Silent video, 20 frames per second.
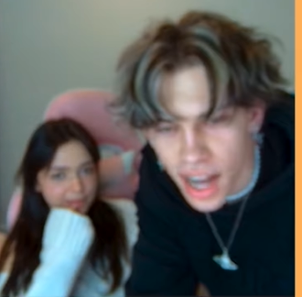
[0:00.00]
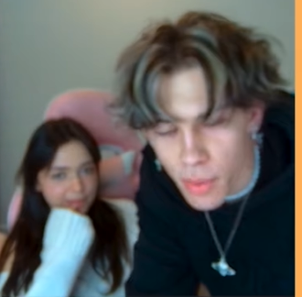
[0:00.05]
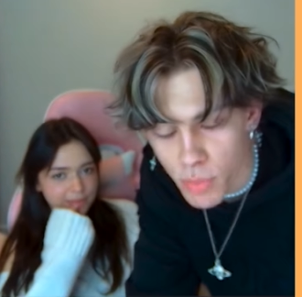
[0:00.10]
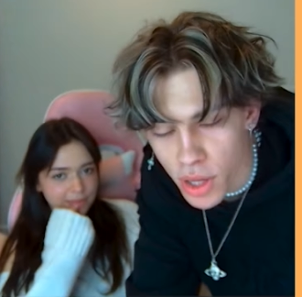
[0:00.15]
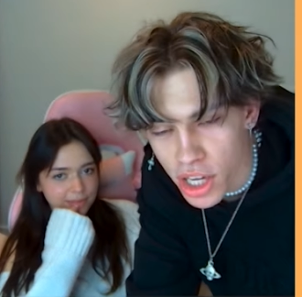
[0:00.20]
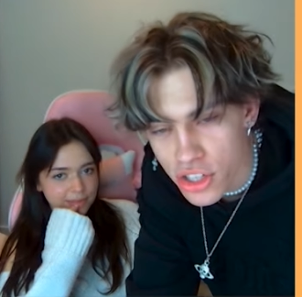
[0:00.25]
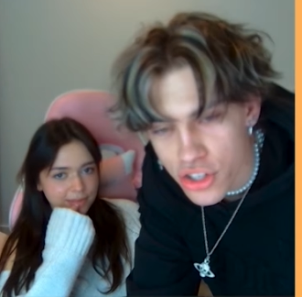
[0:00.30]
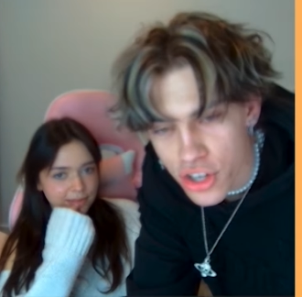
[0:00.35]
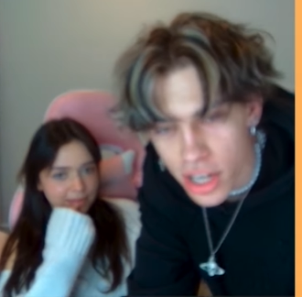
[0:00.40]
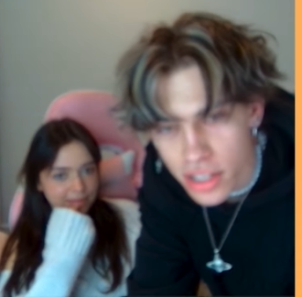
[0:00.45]
Speaker 1: I'm
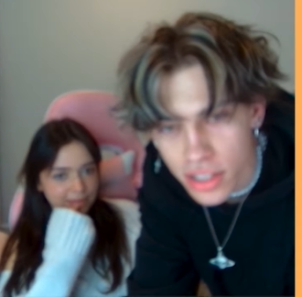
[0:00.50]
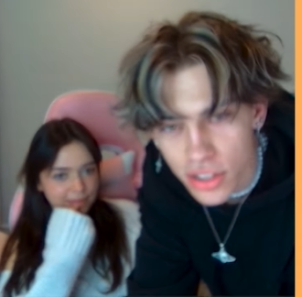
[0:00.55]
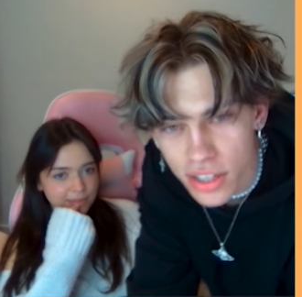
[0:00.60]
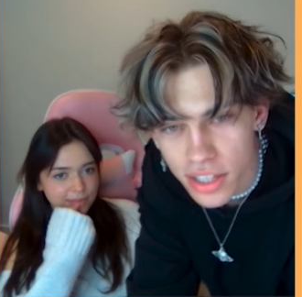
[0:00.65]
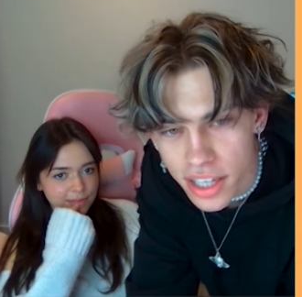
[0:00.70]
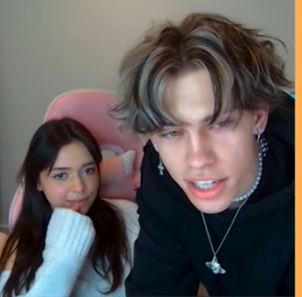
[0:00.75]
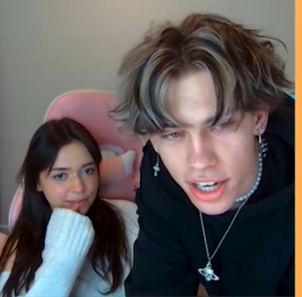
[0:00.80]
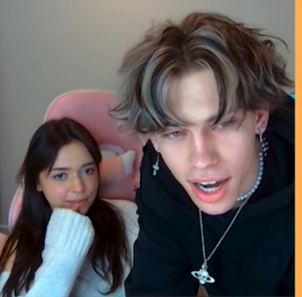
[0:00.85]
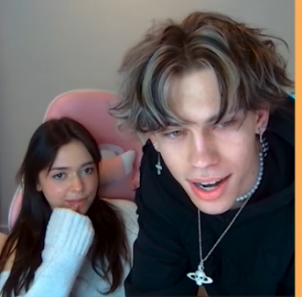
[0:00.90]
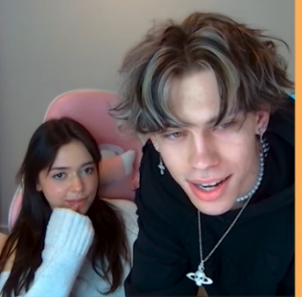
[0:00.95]
not trying to
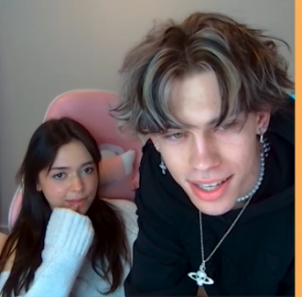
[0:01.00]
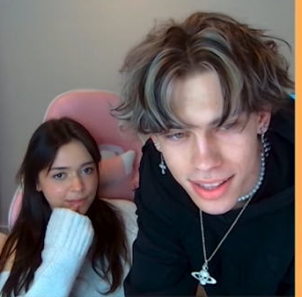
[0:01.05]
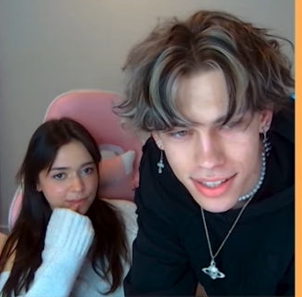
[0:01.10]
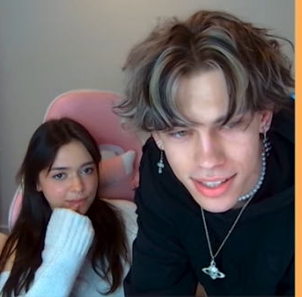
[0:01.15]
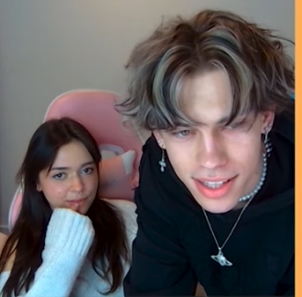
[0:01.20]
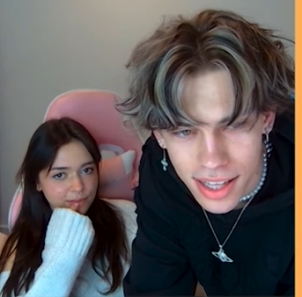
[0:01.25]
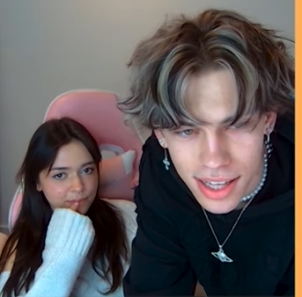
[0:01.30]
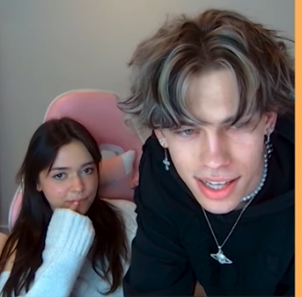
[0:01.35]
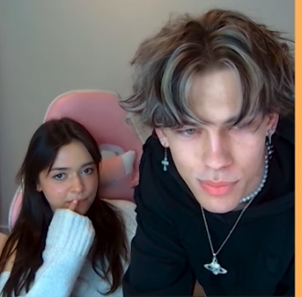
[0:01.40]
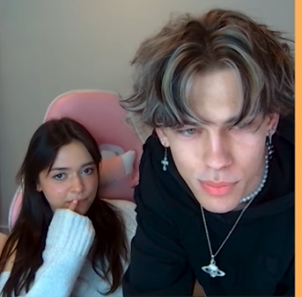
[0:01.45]
look at your eye
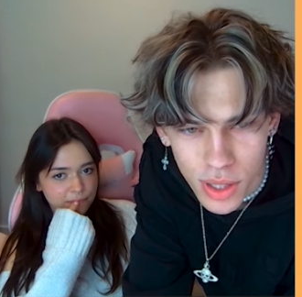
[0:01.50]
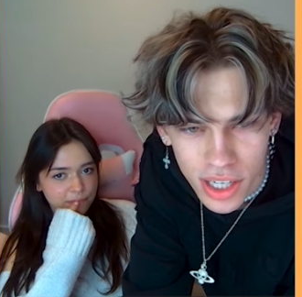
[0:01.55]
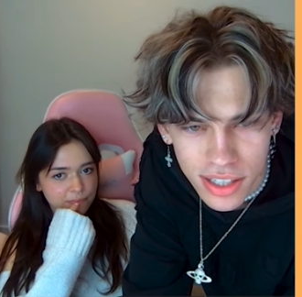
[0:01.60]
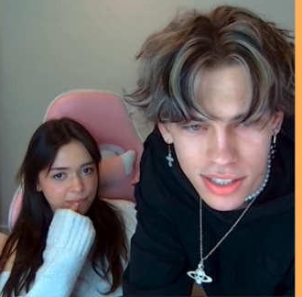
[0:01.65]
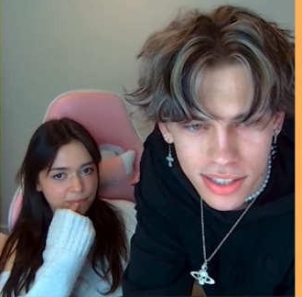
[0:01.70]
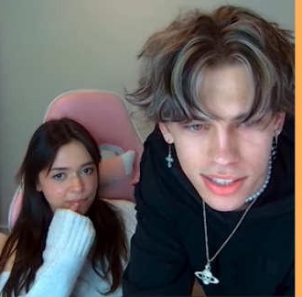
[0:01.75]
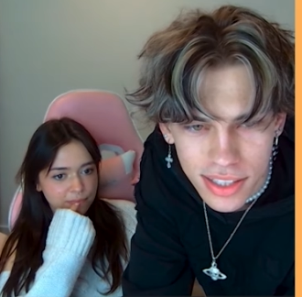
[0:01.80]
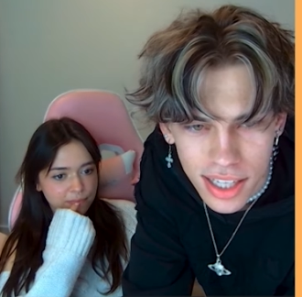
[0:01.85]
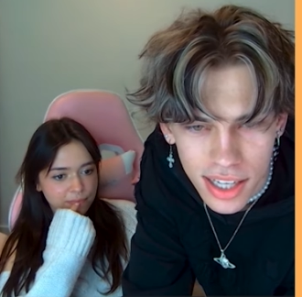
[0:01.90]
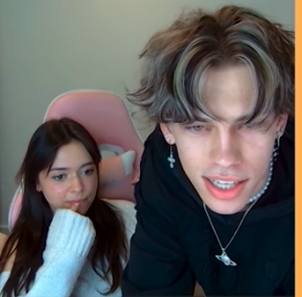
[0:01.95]
like that. I'm not
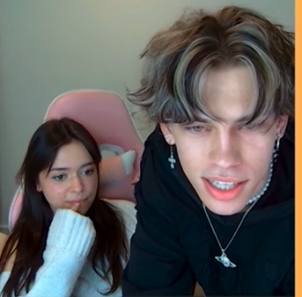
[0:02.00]
gonna lie.